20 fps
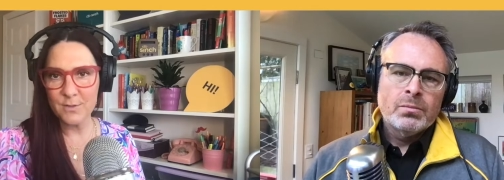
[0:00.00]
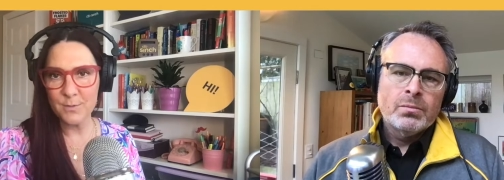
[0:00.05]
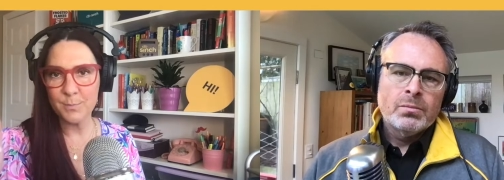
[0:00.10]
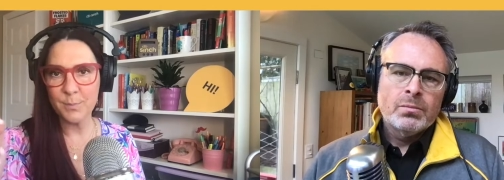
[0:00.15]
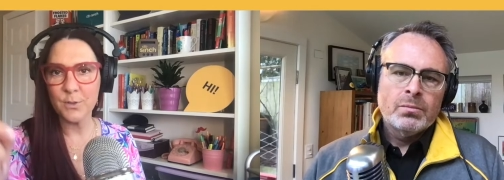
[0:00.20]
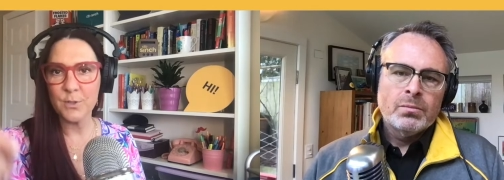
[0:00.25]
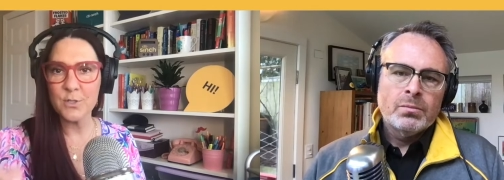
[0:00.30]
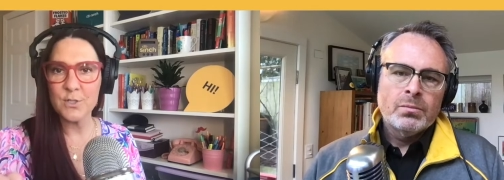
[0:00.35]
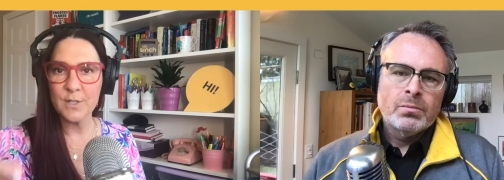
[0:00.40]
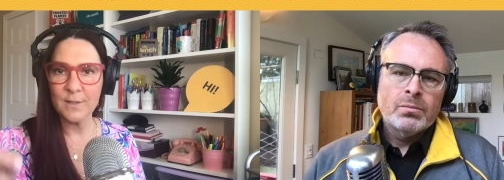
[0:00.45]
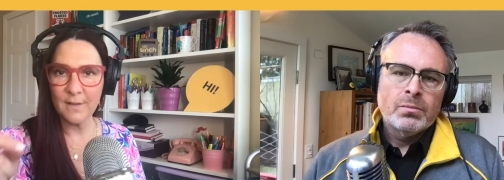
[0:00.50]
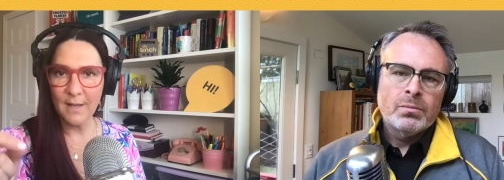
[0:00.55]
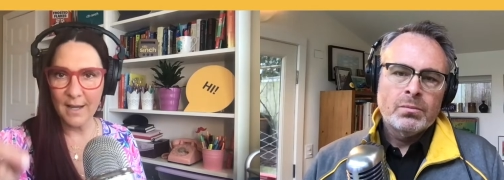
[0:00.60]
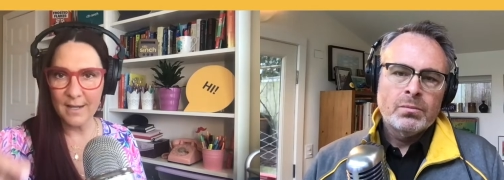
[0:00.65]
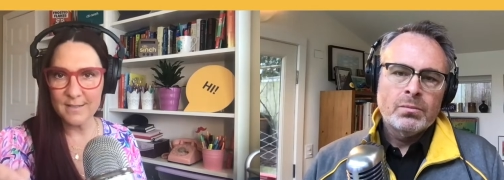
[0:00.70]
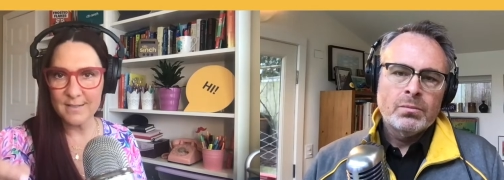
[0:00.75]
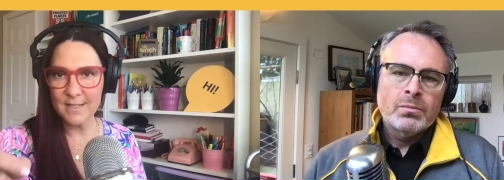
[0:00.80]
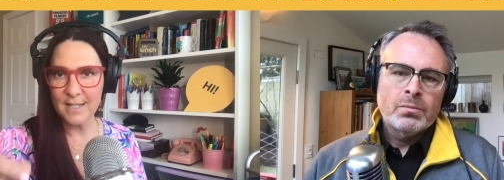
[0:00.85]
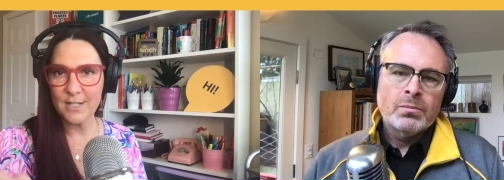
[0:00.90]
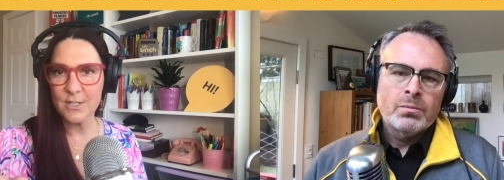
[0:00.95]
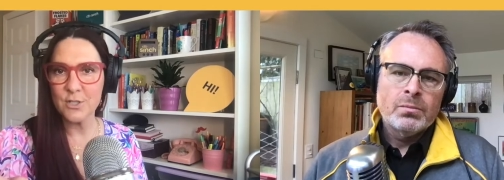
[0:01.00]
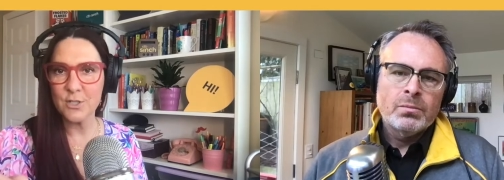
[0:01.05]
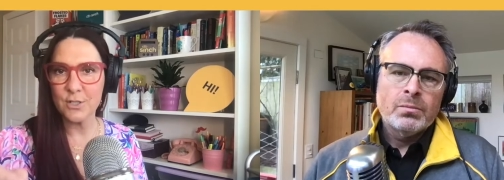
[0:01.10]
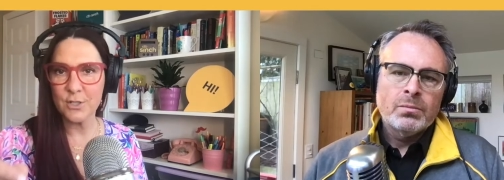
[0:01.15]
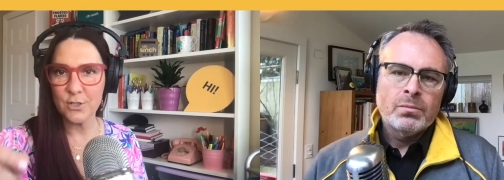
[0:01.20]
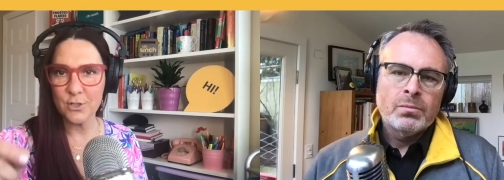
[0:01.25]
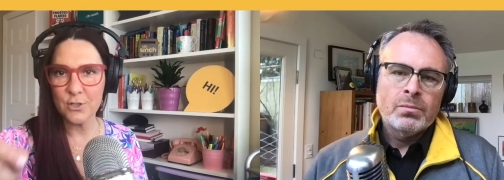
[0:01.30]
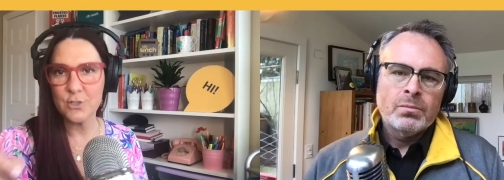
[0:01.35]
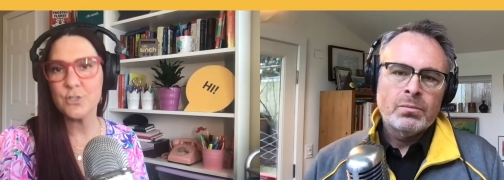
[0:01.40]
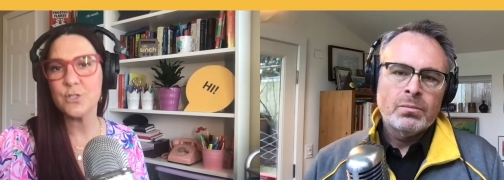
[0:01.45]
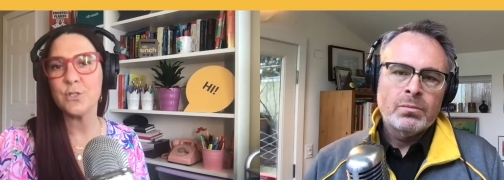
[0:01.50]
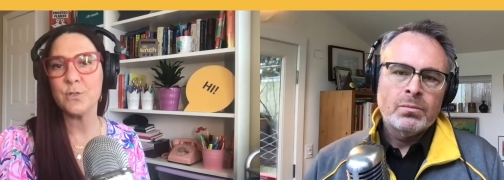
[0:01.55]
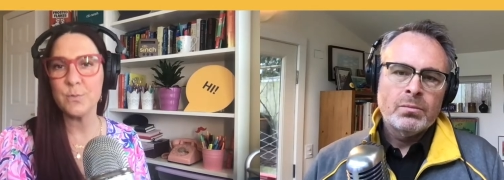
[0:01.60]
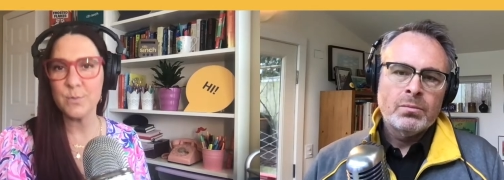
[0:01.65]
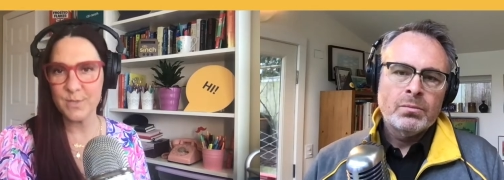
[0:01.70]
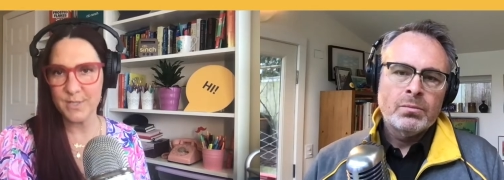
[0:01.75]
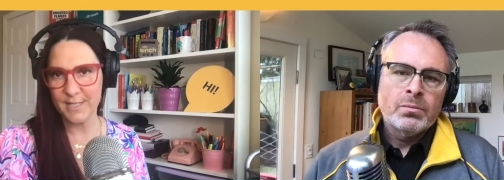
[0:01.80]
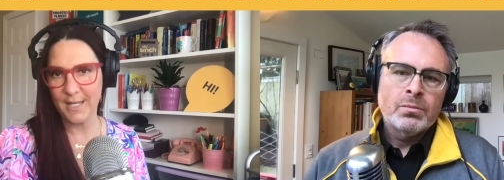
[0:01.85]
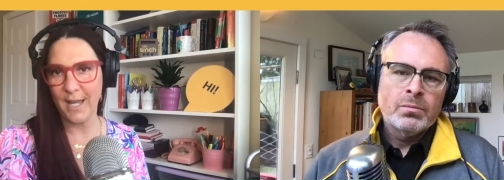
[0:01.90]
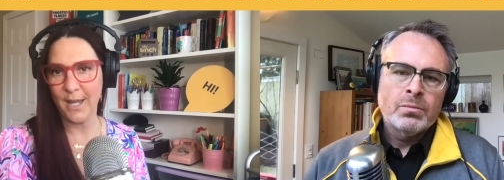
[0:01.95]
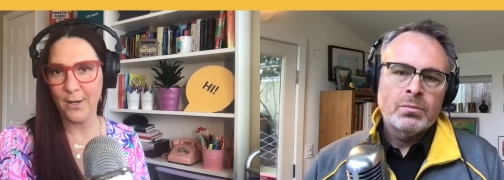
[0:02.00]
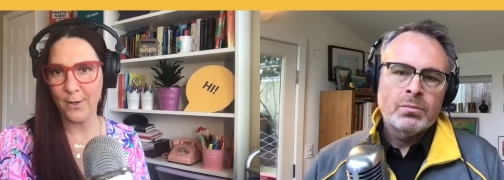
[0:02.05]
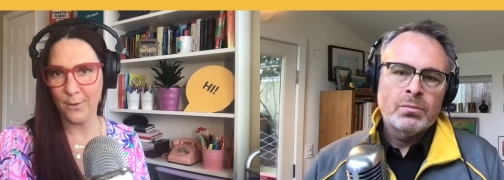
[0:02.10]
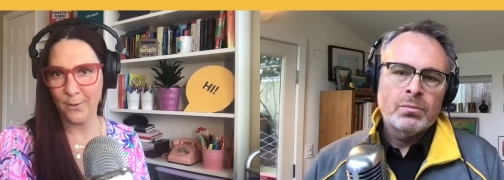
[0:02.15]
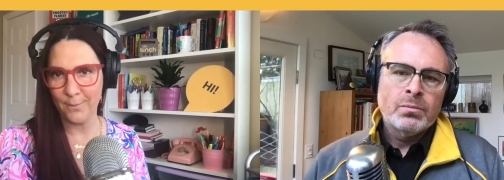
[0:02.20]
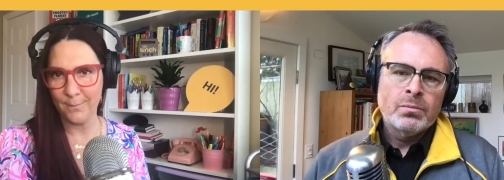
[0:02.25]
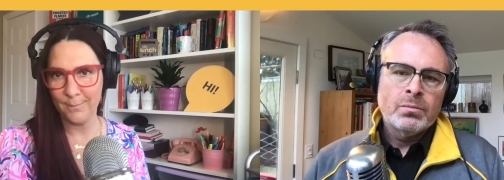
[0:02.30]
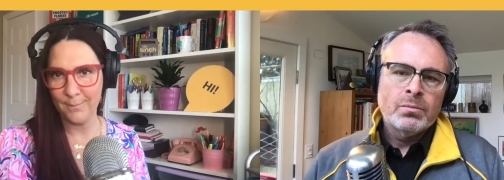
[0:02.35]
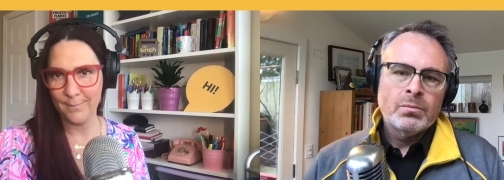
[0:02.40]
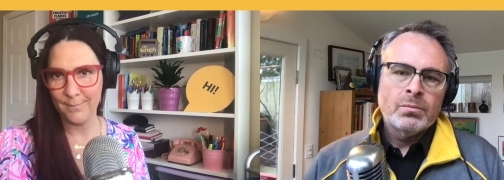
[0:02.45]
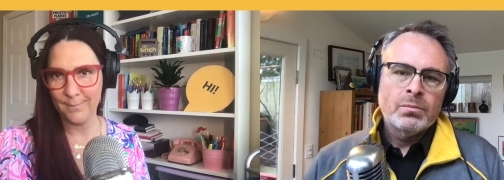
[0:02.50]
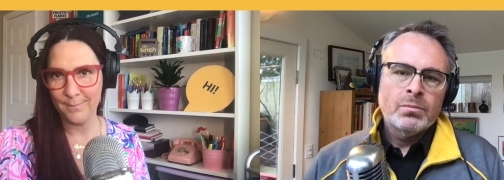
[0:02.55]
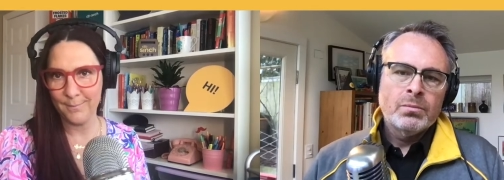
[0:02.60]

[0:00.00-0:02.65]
Speaker 1: this personalization to scale?